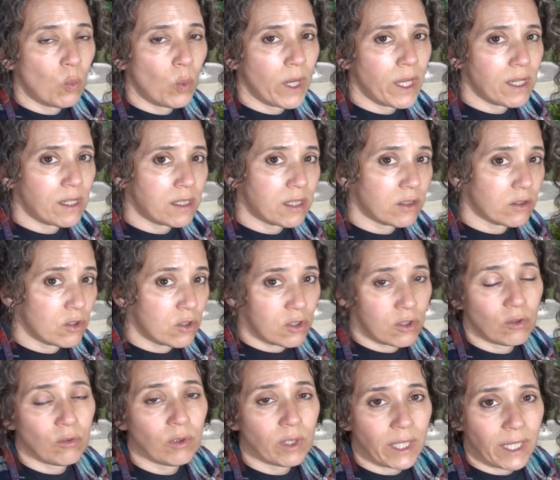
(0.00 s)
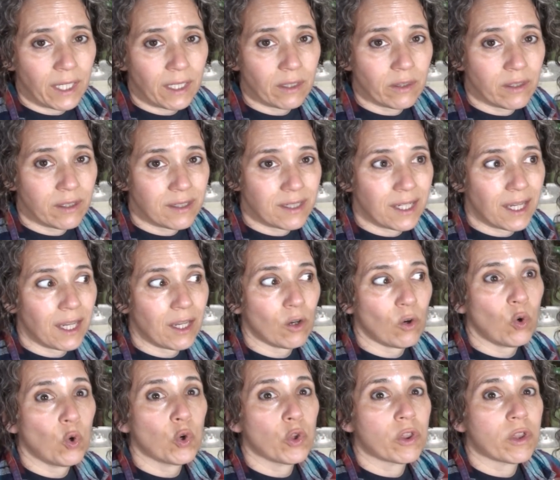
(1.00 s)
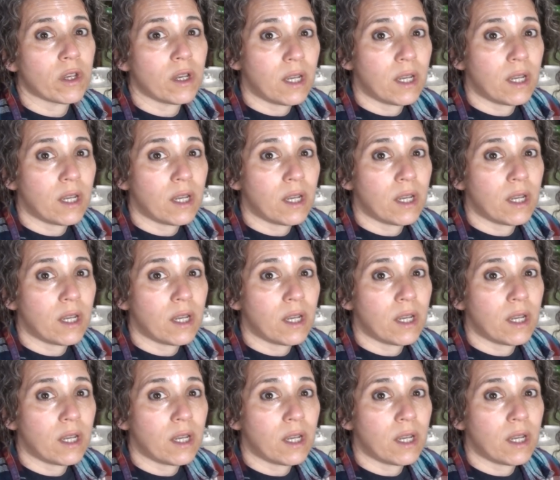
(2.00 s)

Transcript: wait till too late in the day or the